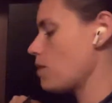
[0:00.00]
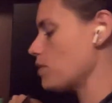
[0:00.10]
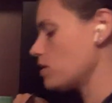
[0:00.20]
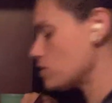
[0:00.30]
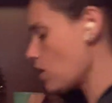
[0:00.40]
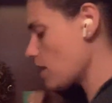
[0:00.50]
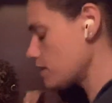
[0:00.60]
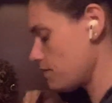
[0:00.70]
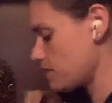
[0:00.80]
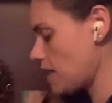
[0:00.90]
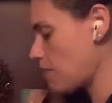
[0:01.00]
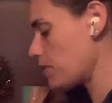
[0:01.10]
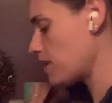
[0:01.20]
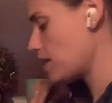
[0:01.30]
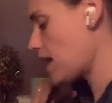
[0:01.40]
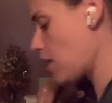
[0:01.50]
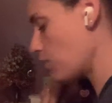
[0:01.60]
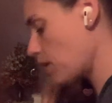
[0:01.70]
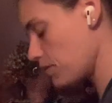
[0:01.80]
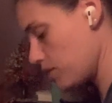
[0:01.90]
I'm going to talk as if it's happening now,
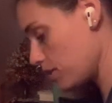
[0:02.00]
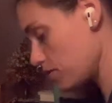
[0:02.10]
whether it is